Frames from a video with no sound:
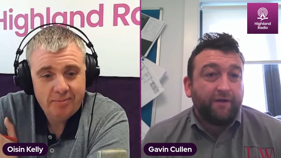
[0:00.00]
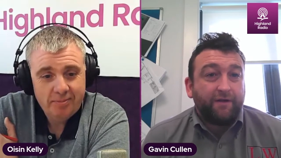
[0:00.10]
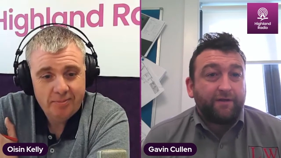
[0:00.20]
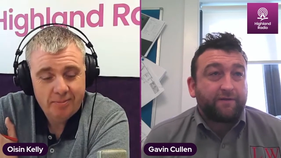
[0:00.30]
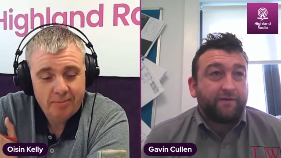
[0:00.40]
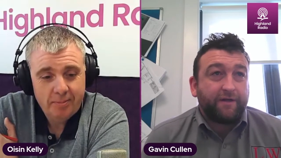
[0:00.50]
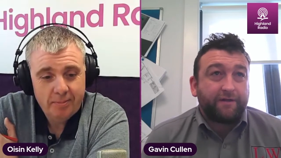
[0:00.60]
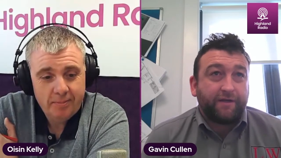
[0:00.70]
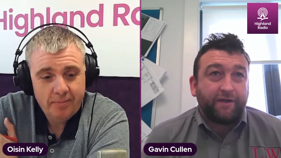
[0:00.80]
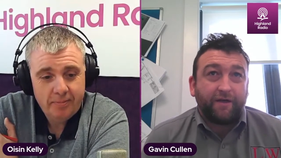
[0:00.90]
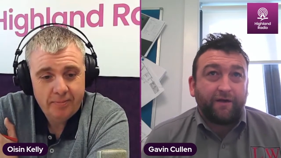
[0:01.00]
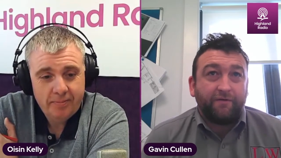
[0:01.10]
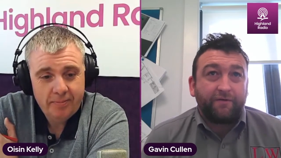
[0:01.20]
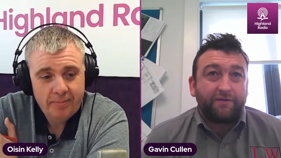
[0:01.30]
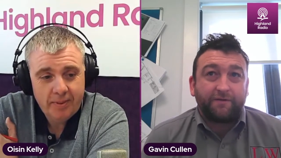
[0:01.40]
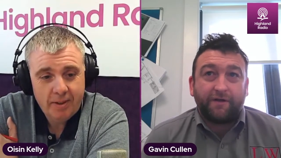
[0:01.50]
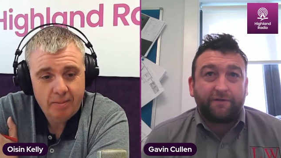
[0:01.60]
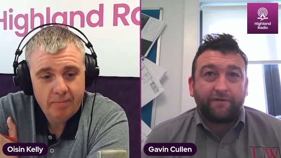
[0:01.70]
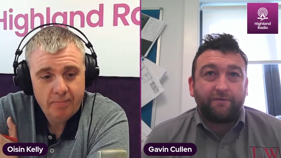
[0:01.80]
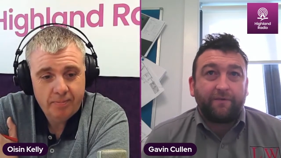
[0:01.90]
Speaker 1: So he has he always he's
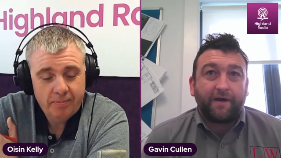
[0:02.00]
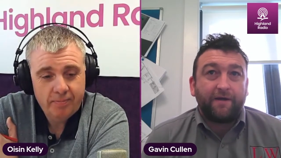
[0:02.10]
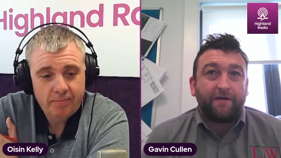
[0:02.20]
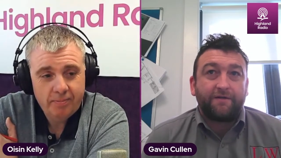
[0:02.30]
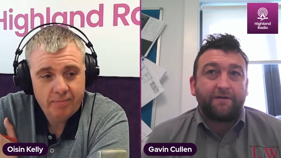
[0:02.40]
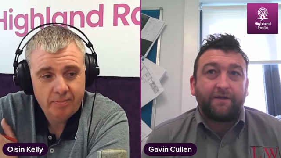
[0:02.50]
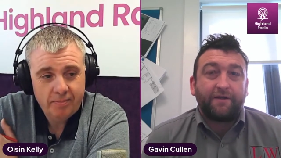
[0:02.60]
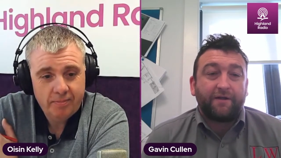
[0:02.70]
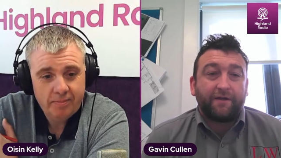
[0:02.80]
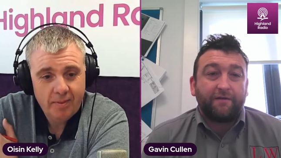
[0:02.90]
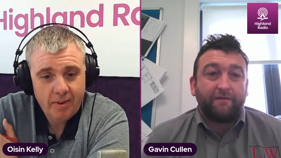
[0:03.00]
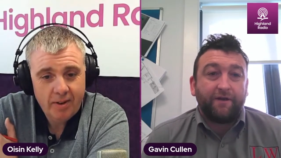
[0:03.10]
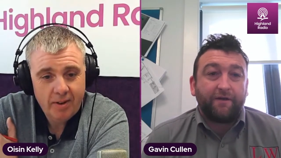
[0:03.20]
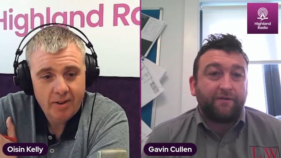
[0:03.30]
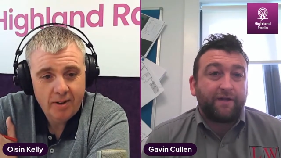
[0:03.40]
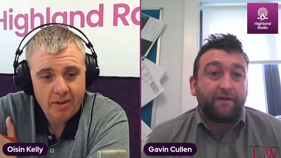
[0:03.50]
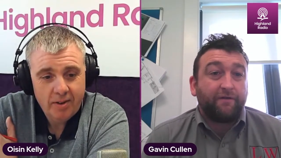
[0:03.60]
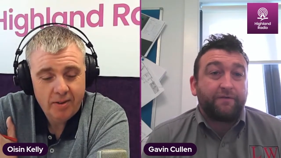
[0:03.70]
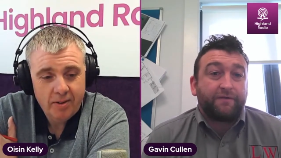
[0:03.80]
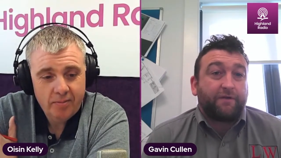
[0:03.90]
good manners and, and, and a really good lad.
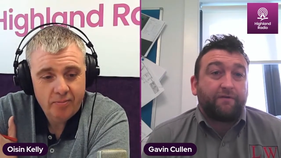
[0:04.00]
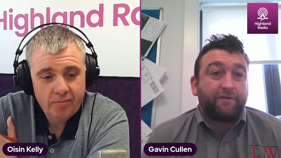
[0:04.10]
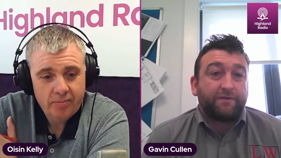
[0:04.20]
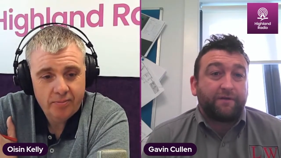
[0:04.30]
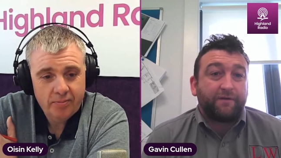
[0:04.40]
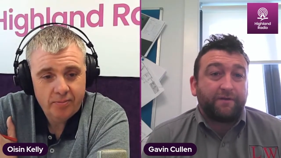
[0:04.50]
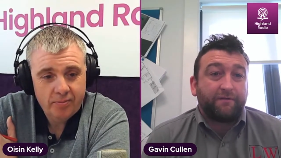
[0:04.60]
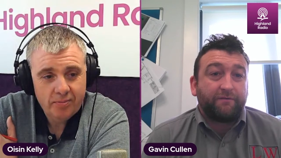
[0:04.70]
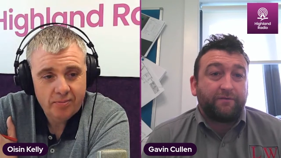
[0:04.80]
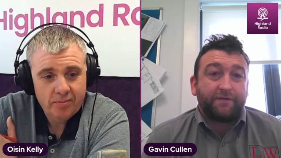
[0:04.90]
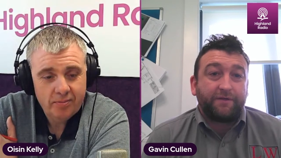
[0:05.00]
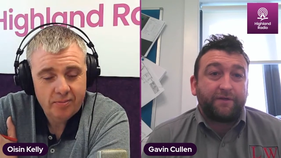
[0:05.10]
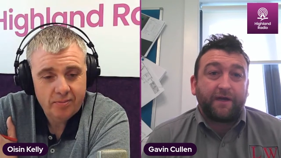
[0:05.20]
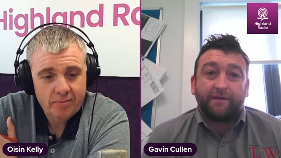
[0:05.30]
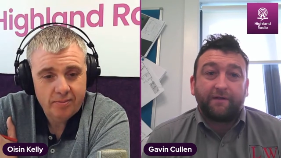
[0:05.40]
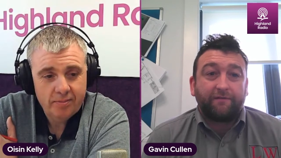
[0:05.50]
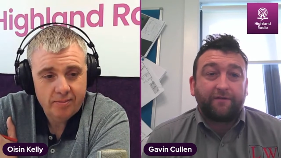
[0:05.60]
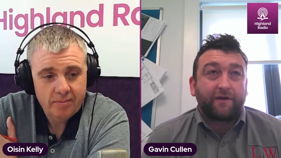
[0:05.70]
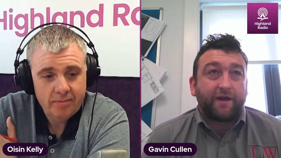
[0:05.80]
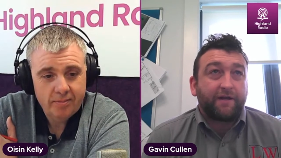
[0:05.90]
Always always you know wants to chat and have the
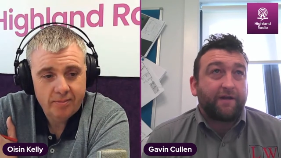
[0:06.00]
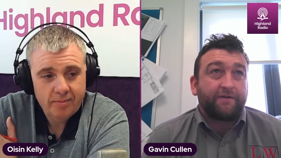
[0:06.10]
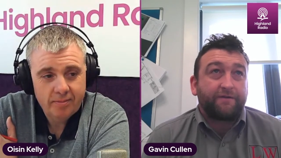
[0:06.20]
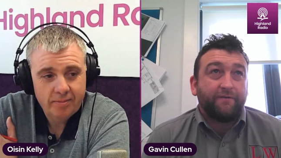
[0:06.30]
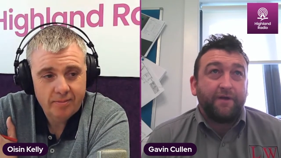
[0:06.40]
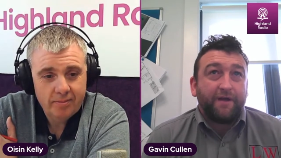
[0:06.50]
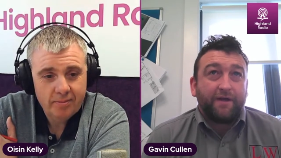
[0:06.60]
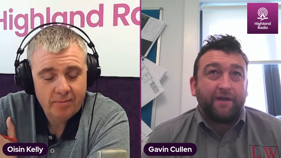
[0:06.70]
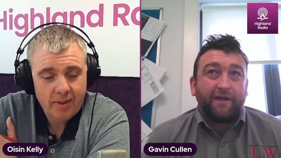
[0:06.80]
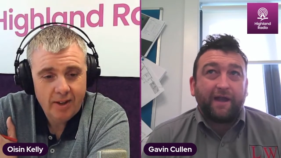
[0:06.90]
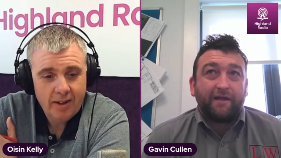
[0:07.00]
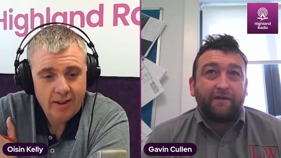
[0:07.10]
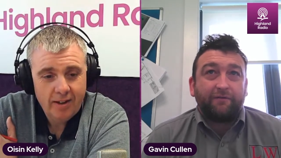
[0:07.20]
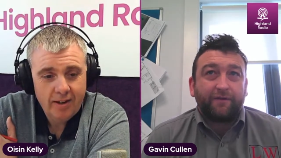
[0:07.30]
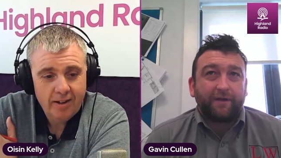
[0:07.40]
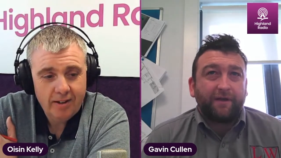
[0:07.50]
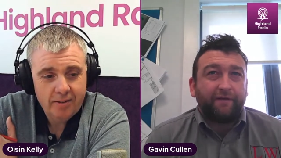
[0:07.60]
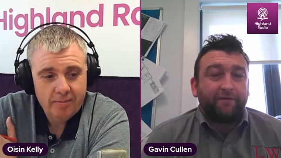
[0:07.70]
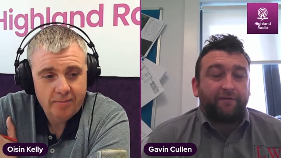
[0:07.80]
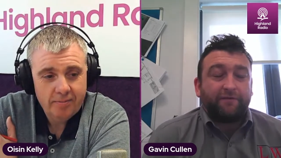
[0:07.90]
crack like so. I, I don't think he'll
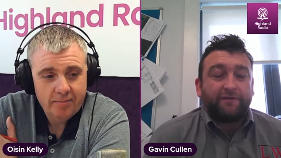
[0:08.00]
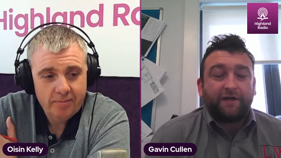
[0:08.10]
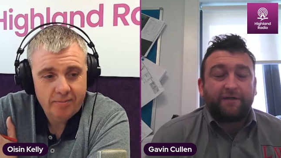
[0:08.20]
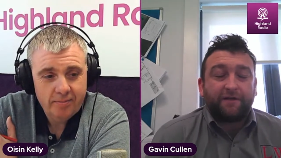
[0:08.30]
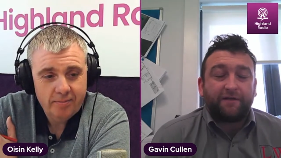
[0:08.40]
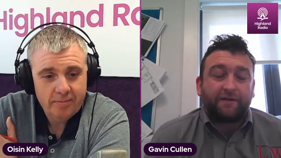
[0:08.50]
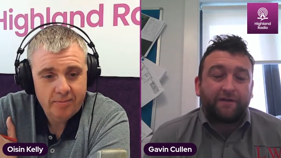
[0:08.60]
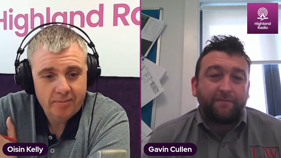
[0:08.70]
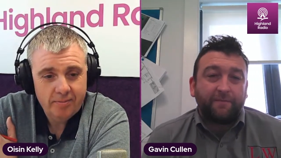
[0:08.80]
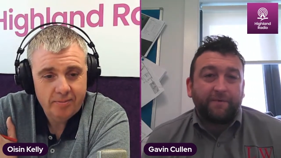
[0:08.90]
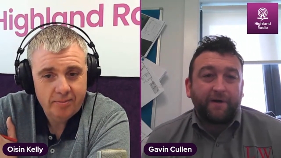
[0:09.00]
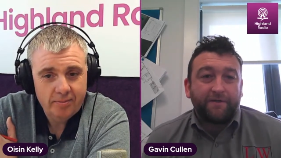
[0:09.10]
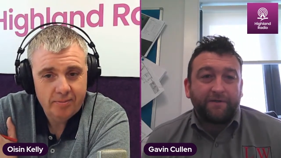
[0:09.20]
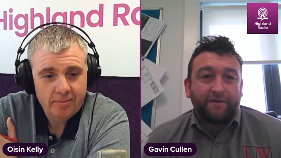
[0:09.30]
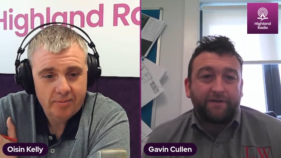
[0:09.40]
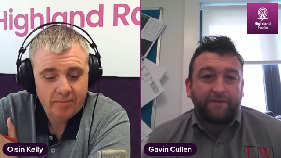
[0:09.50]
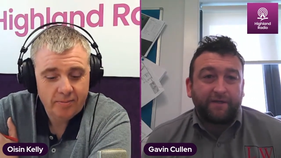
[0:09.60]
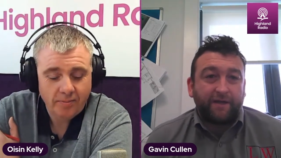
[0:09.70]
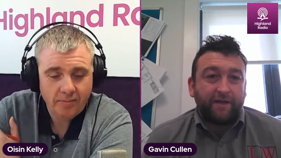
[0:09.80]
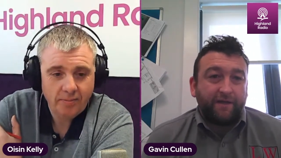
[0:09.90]
ever lose that. He's not the type of person, as I
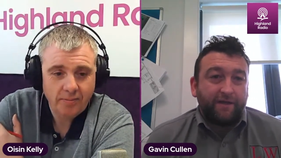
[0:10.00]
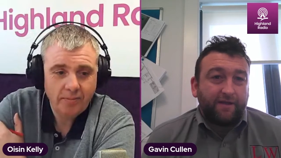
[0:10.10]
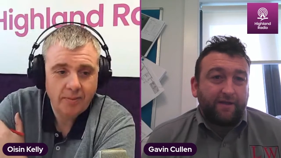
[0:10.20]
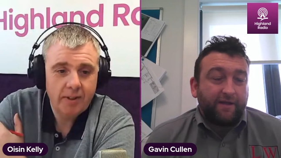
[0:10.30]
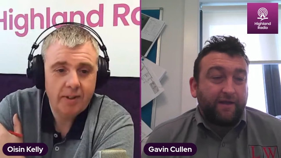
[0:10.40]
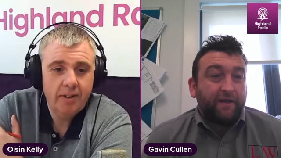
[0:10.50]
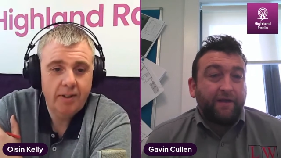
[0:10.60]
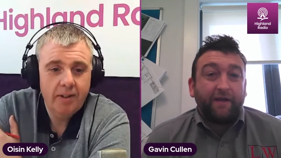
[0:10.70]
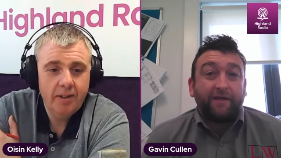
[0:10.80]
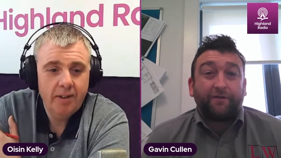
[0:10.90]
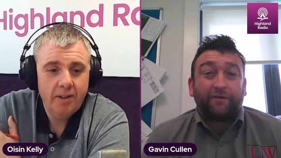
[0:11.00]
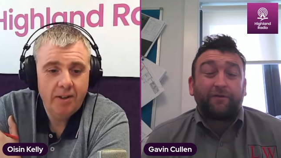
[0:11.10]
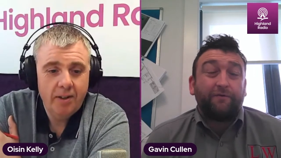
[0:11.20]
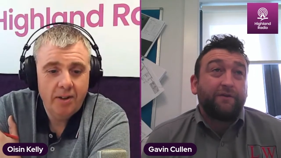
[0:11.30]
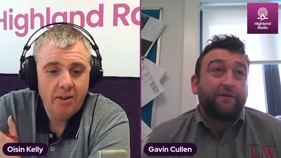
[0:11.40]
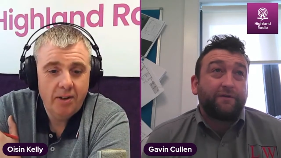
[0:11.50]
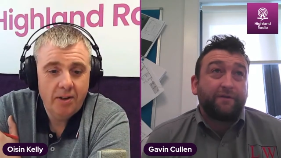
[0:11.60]
say, he, he, took the route